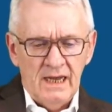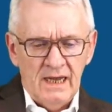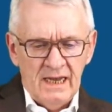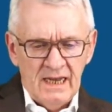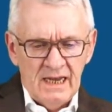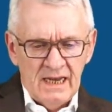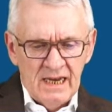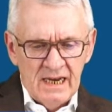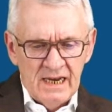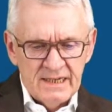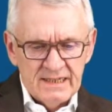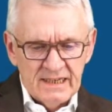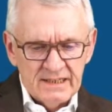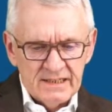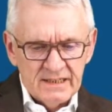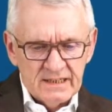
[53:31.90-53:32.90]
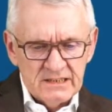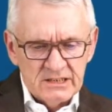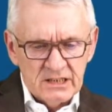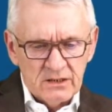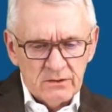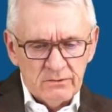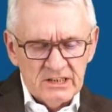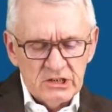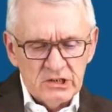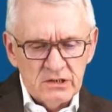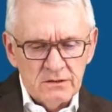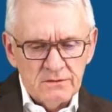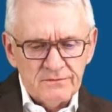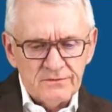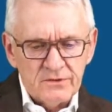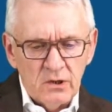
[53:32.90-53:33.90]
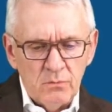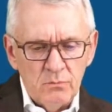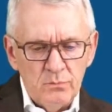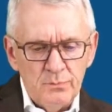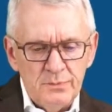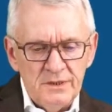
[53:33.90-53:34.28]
Then there is a question from